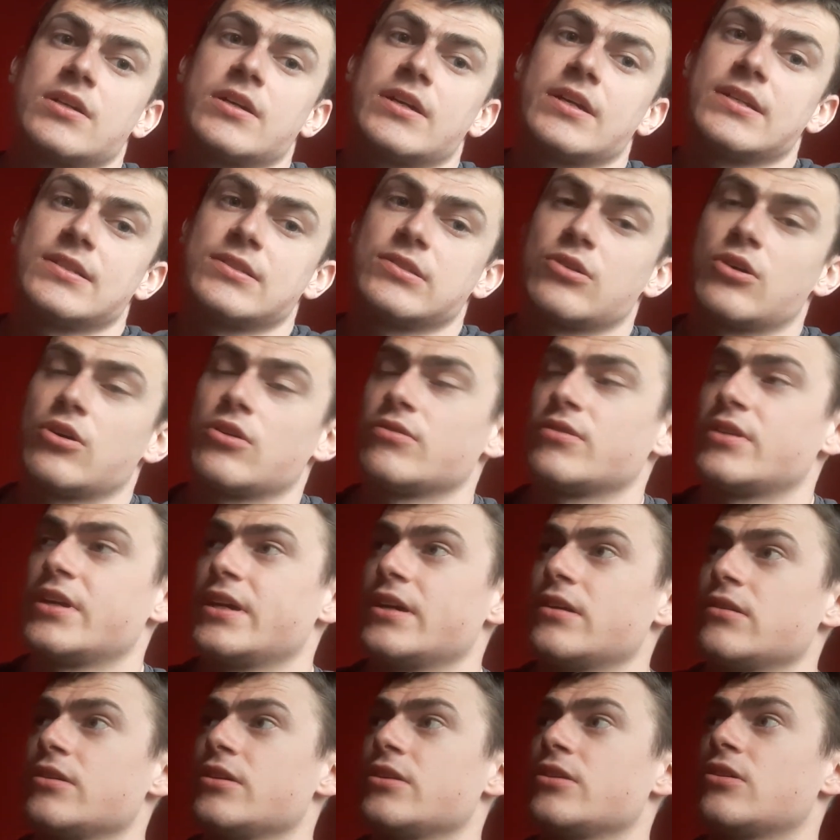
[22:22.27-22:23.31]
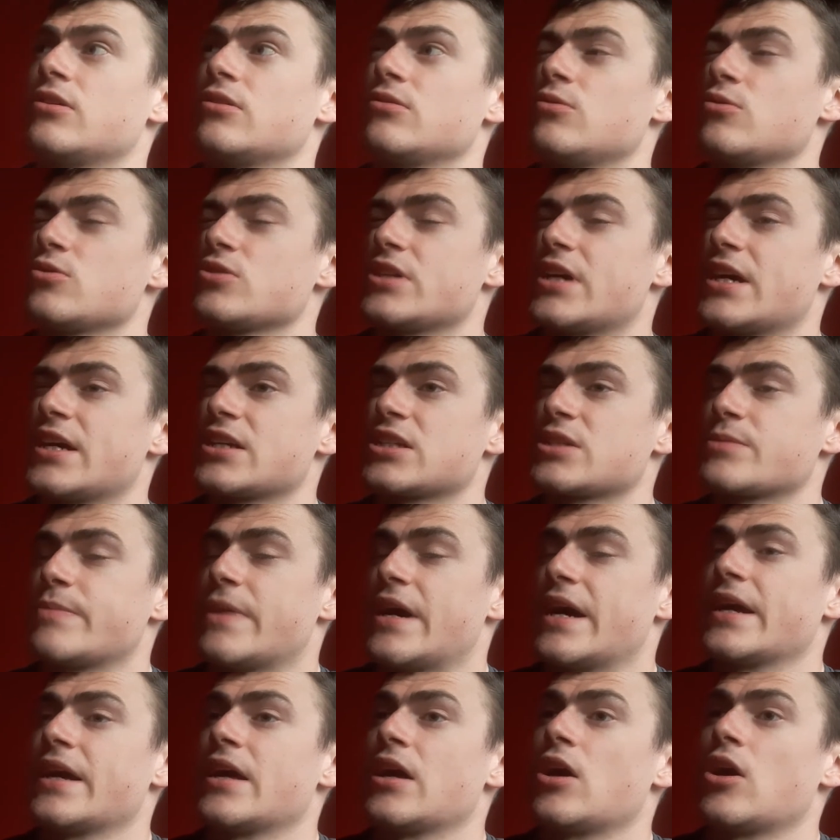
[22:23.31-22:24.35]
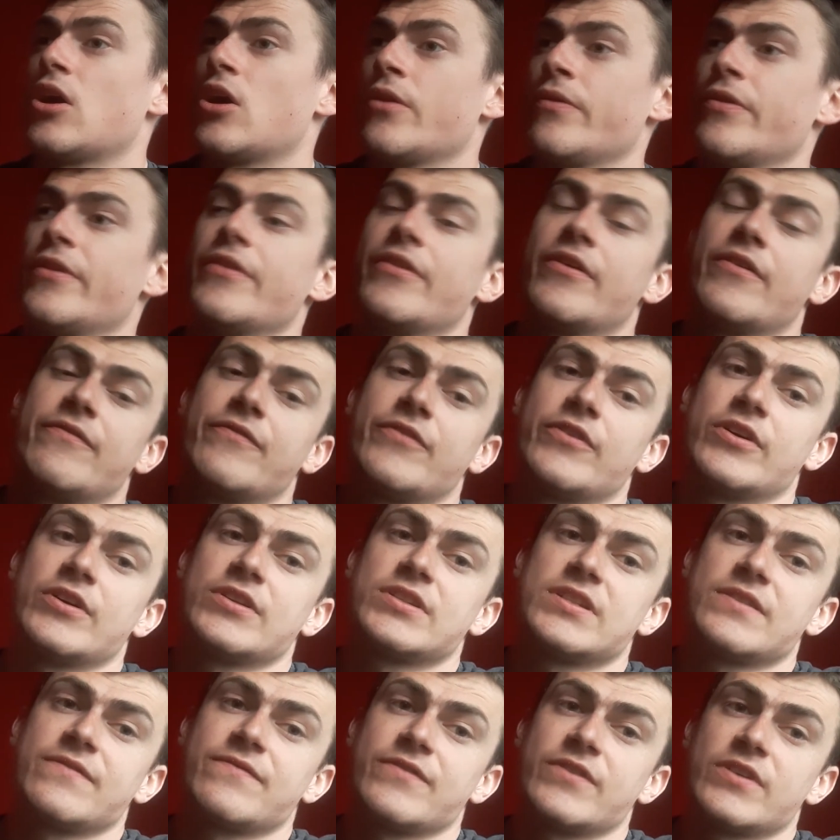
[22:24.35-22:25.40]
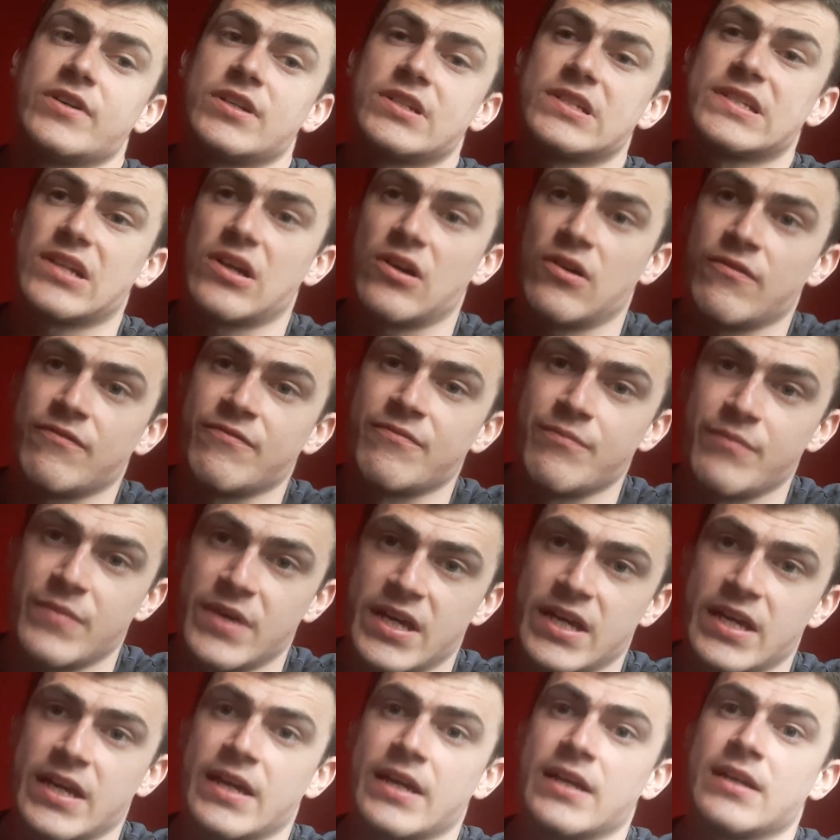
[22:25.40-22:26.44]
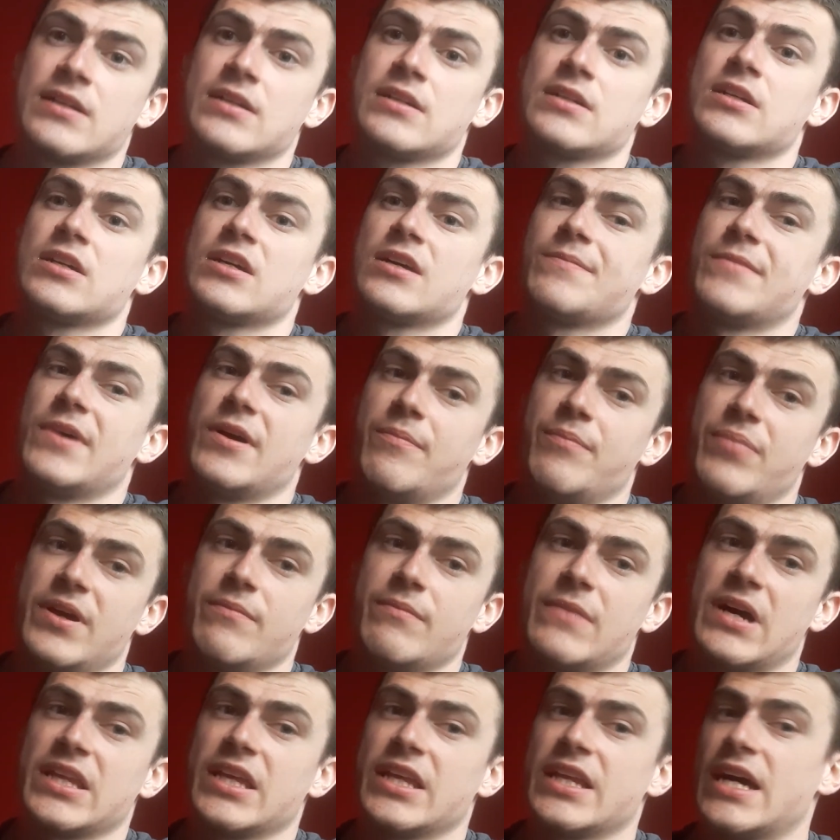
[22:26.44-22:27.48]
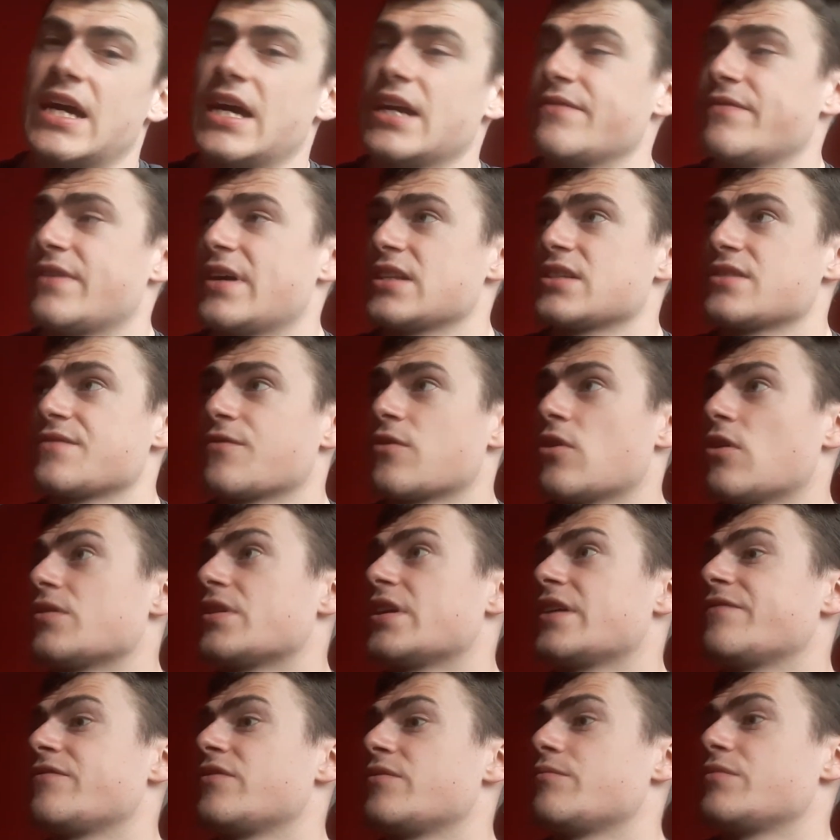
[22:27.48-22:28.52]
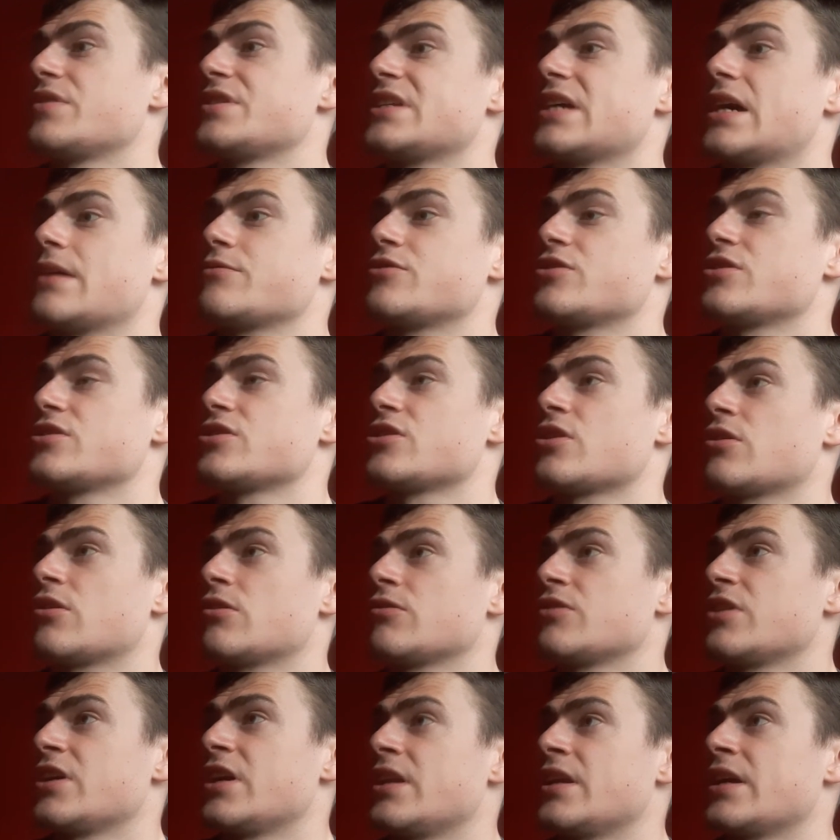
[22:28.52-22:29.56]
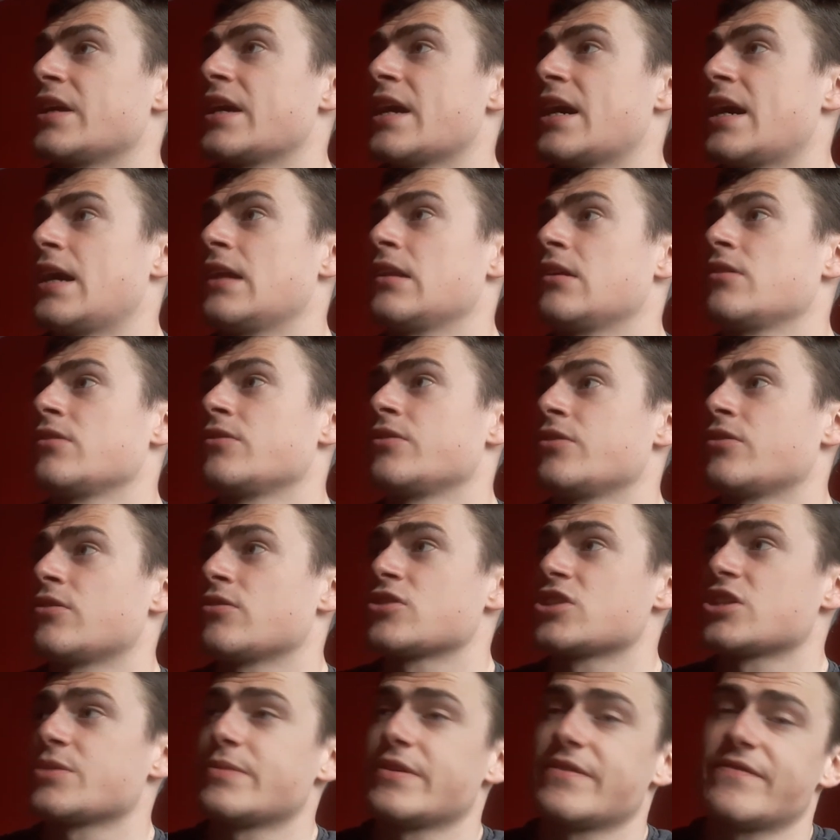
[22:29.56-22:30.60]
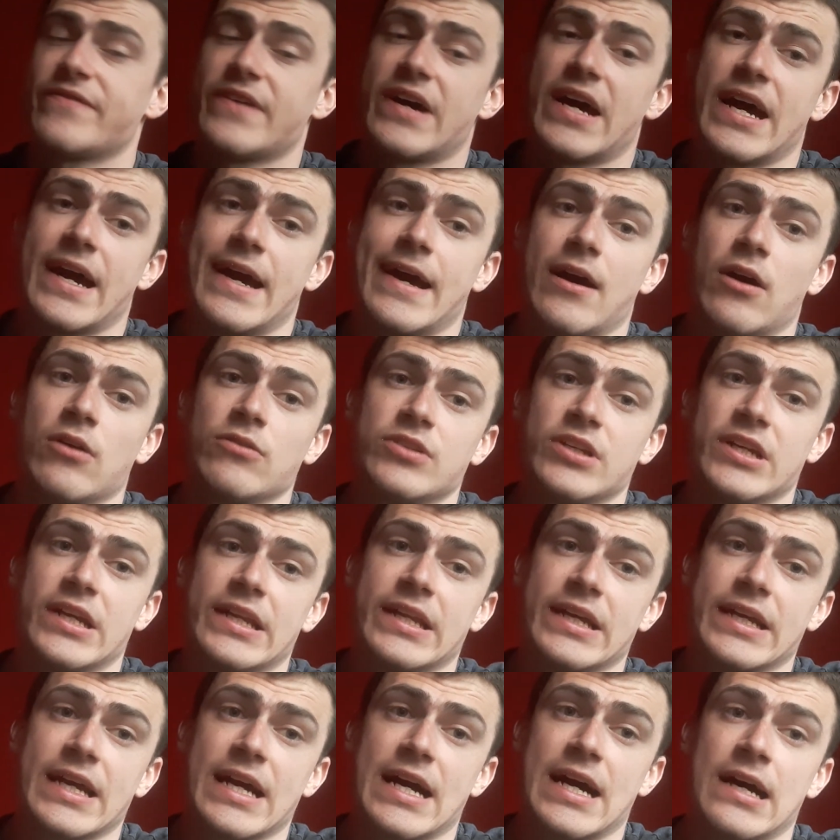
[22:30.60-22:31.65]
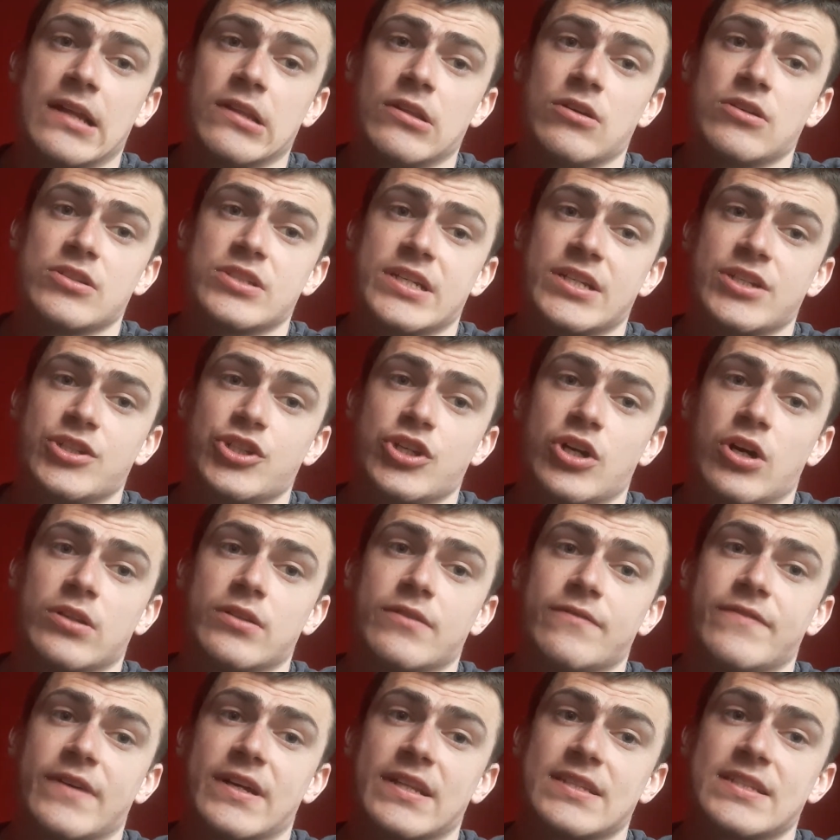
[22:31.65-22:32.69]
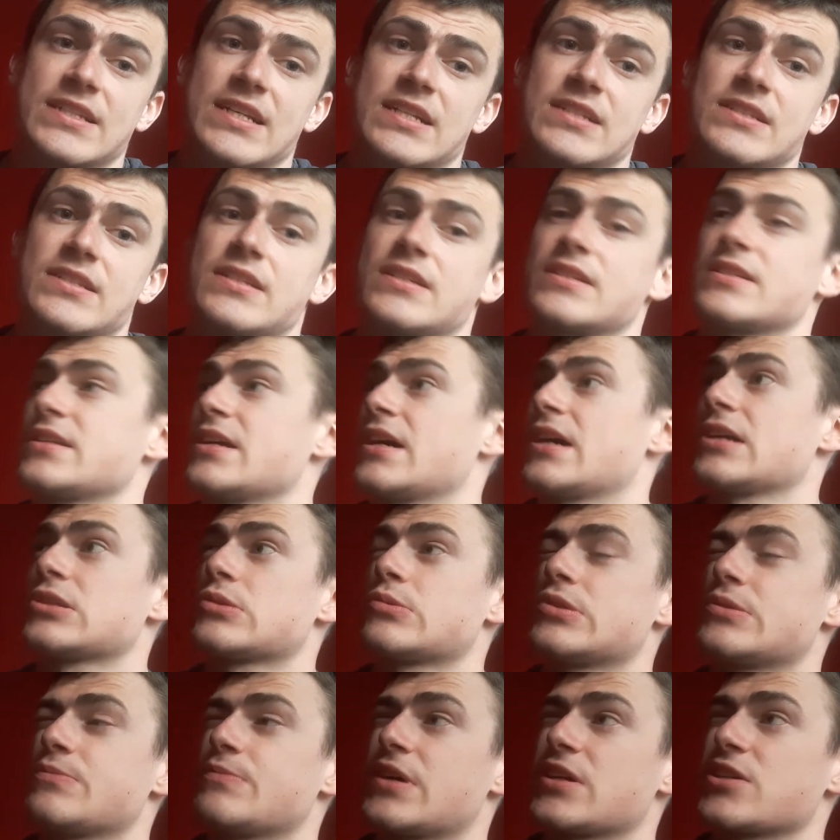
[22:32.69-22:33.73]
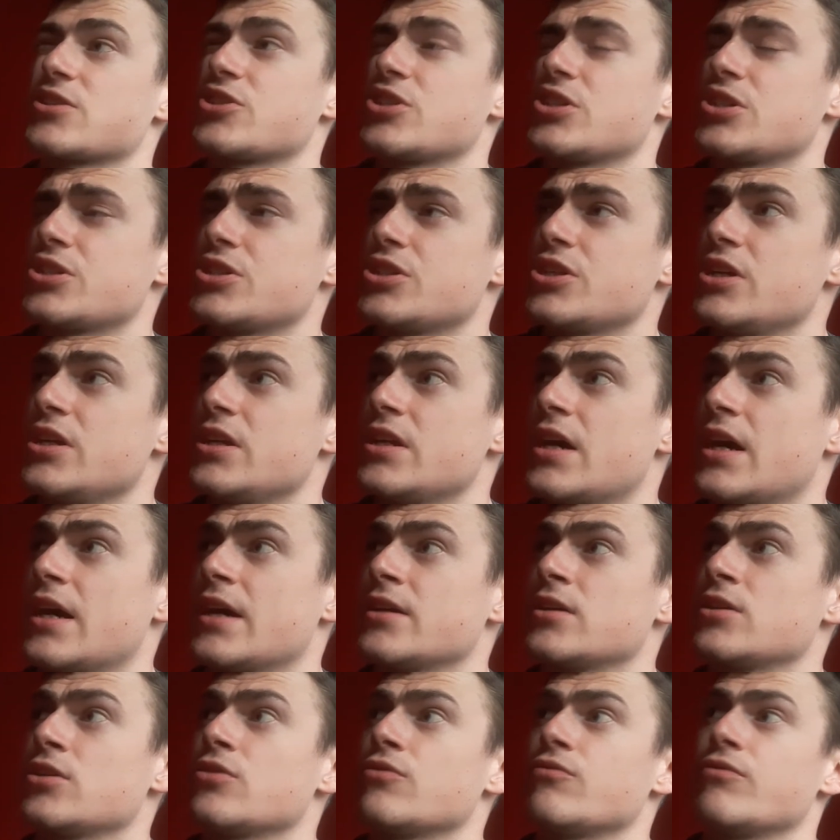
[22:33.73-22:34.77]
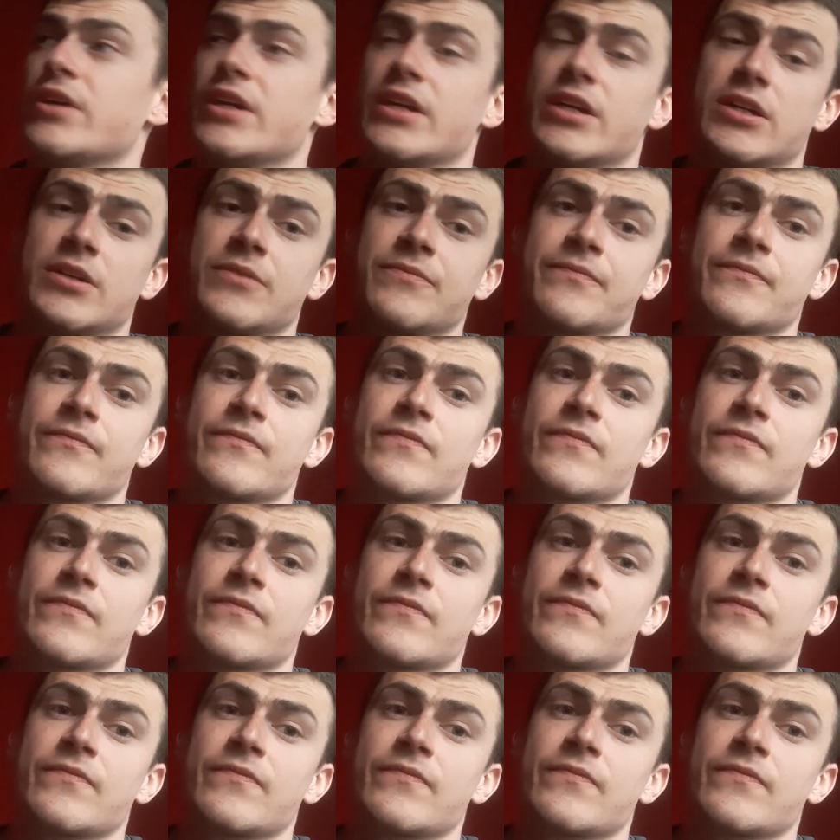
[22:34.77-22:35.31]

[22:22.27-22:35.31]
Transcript: His loan deal, you know, does expire on the 31st of May. But Man United fans have got different perceptions on Odi Ighalo. You know, to be fair, Odi Ighalo's enjoyed a fantastic start to his Manchester United career,